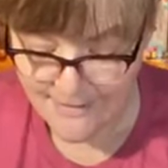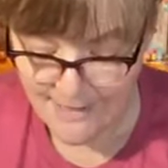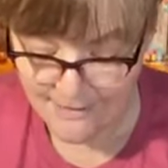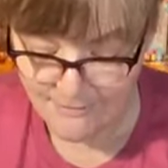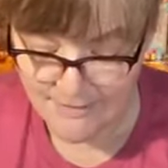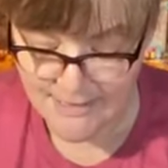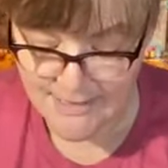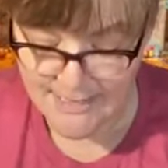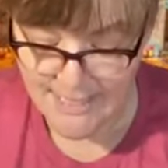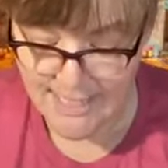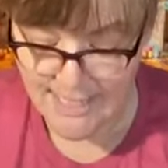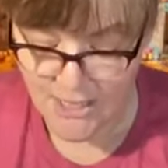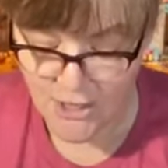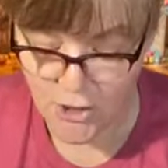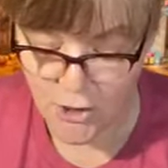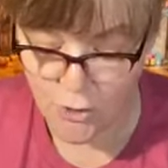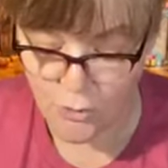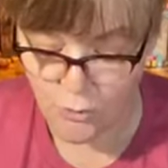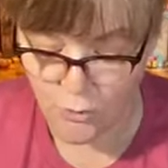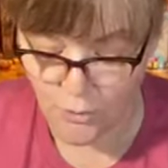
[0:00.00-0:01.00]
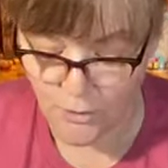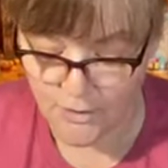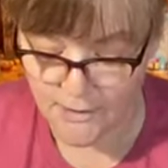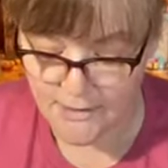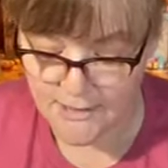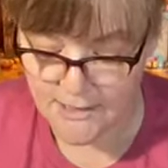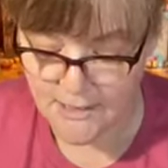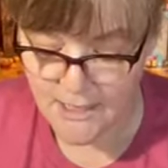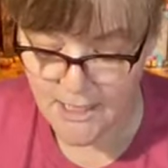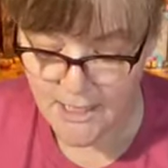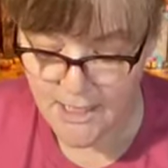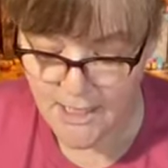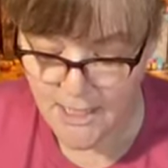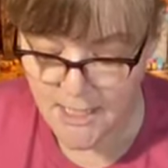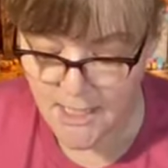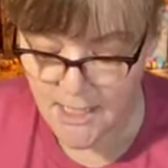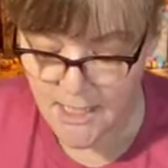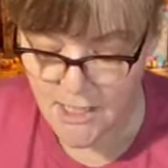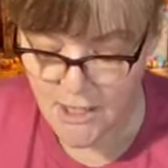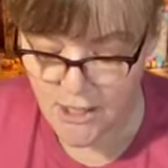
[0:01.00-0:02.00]
I was like, you were
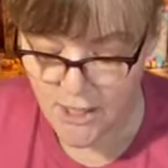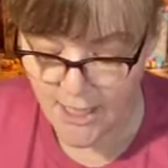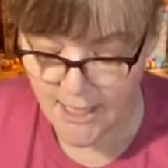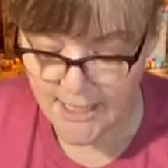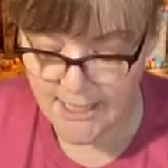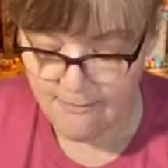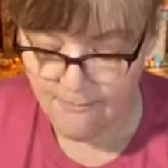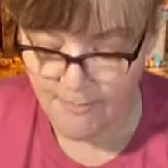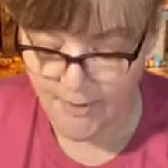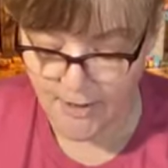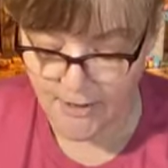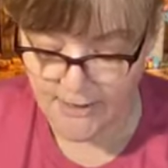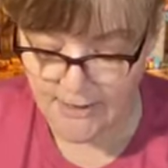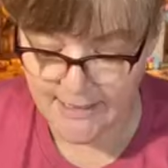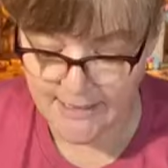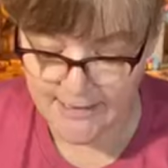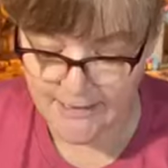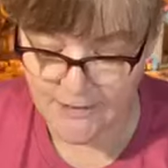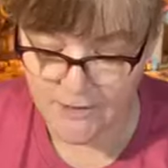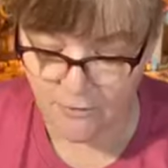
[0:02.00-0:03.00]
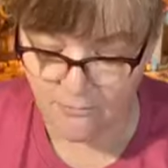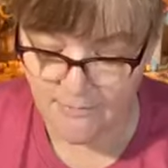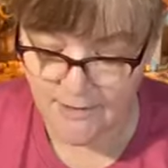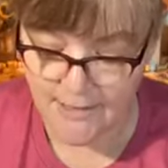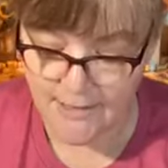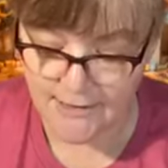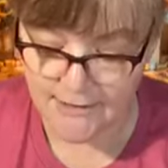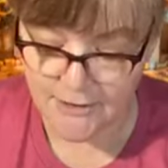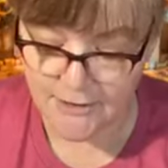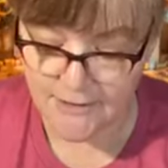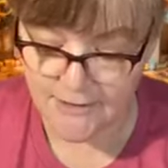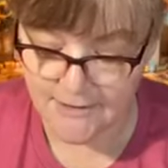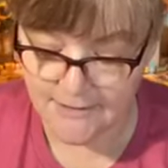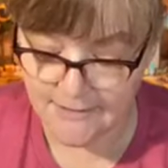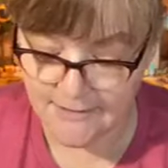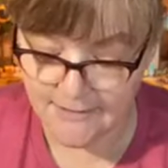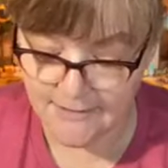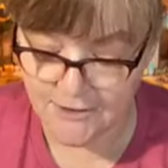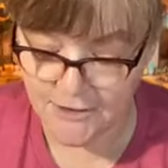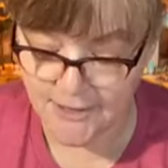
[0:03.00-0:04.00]
naughty barking so much.
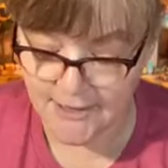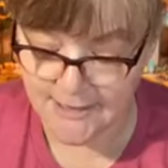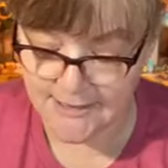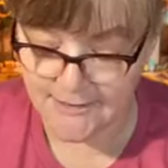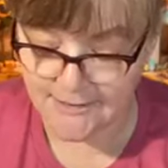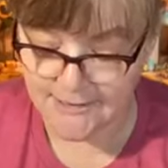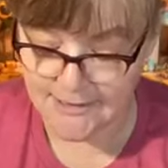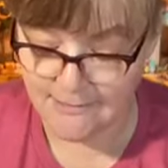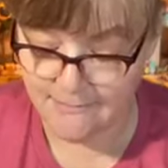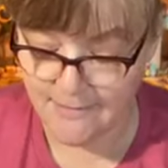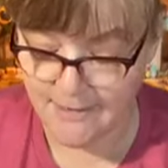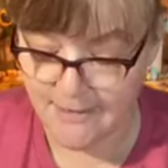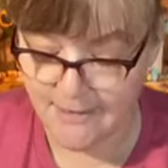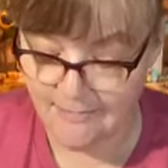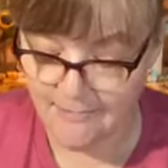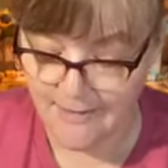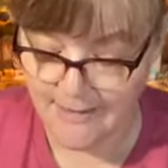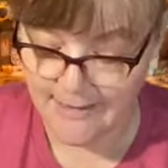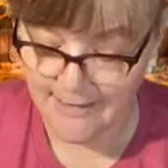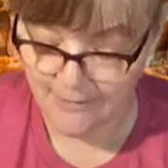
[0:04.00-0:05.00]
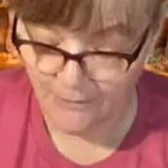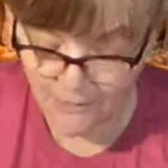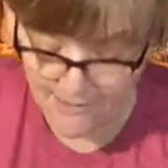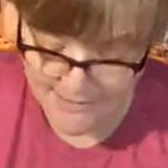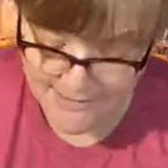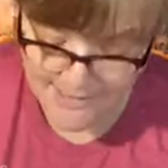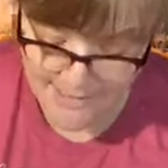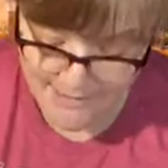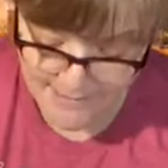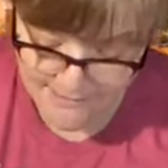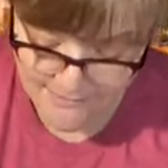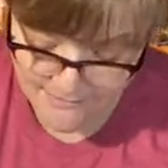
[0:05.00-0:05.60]
She just looked at me. I'm like, go outside.